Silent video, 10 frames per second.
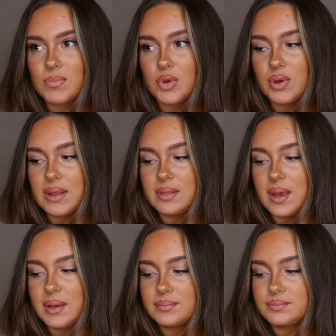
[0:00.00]
Or can
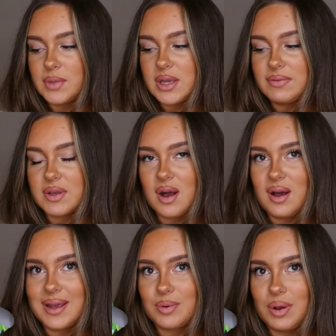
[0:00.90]
they? They can have the
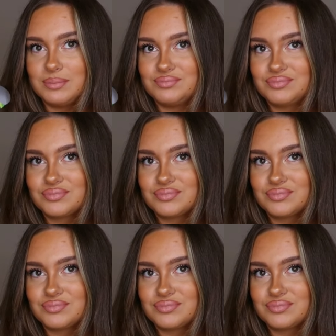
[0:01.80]
garlic one.